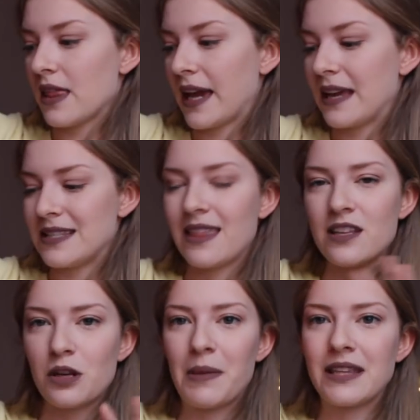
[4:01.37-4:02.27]
like I said,
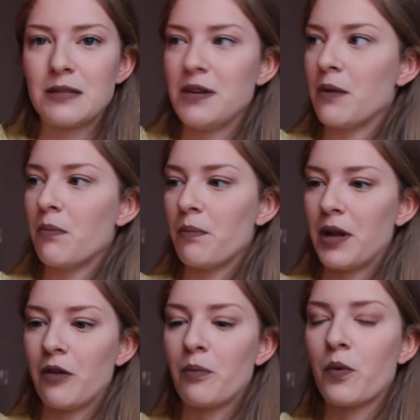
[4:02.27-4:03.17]
these are meant to be a
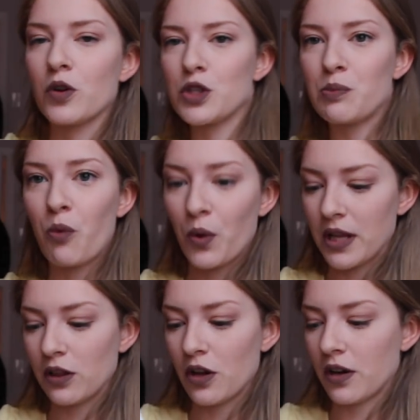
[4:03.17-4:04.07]
bit of a more
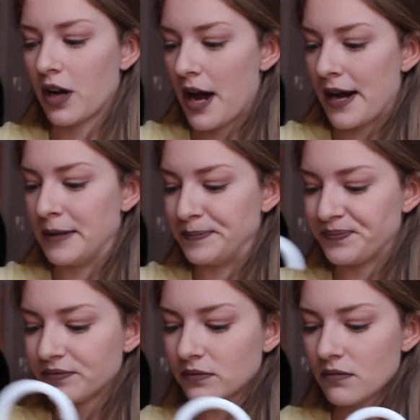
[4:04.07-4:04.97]
sporty look.
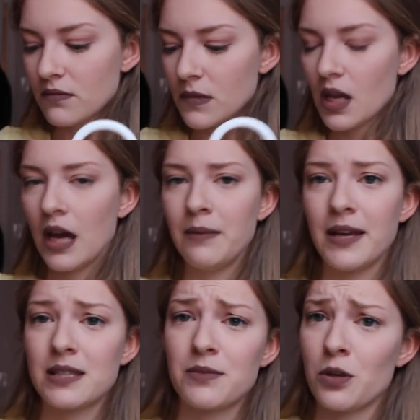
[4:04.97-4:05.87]
And it
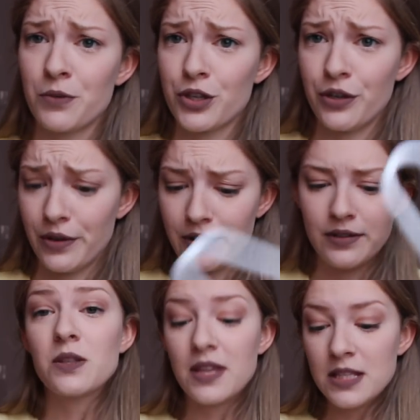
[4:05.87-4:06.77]
makes them so much cuter.
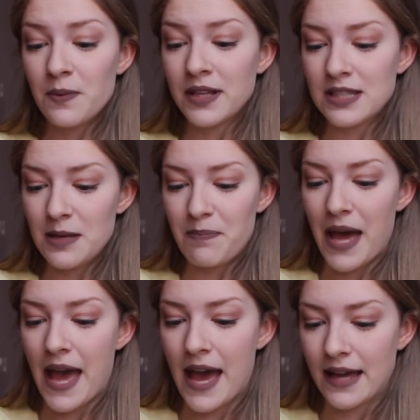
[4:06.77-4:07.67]
So these ones, the
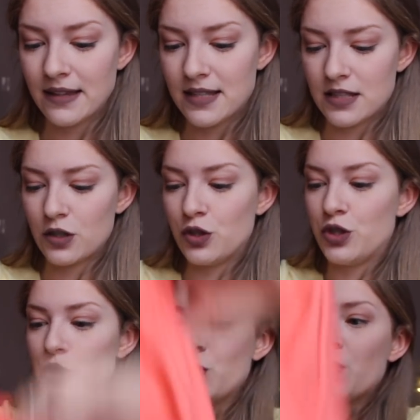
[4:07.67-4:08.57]
pants,
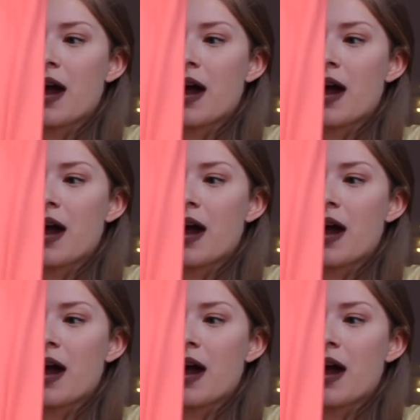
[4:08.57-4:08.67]
do